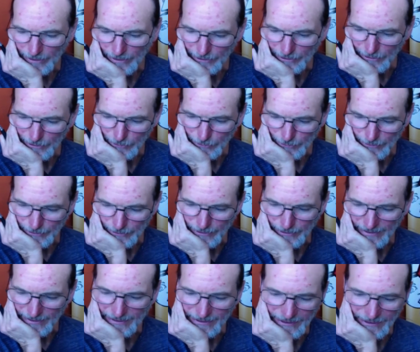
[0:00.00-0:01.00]
what you
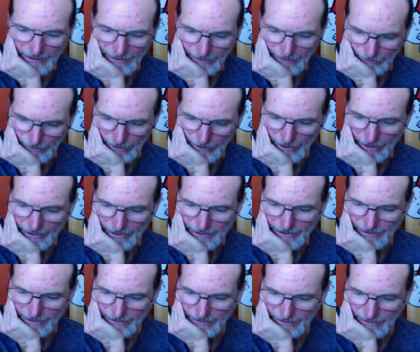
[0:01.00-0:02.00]
are trying to get
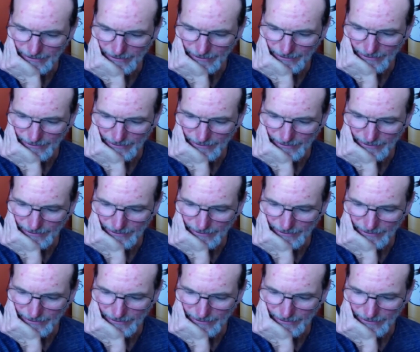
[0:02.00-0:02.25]
across.